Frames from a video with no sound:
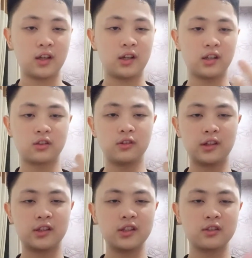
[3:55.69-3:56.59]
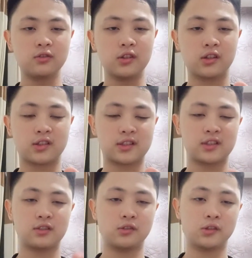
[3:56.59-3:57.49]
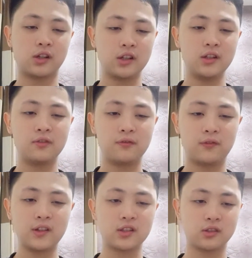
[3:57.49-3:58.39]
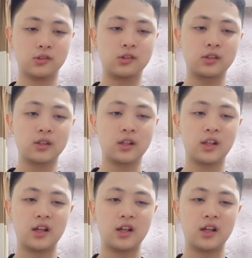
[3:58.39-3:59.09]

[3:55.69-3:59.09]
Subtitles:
it took at least 2 years to really finish the whole